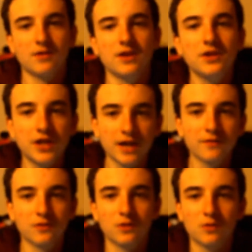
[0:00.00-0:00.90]
how good
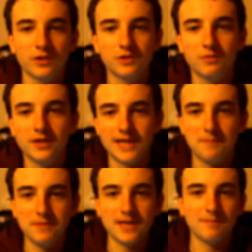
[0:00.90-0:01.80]
Jennifer Lawrence was
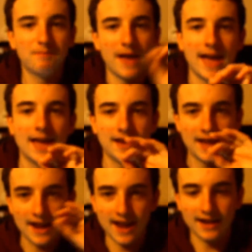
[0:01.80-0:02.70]
at being bad
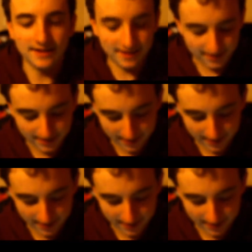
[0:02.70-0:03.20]
at acting.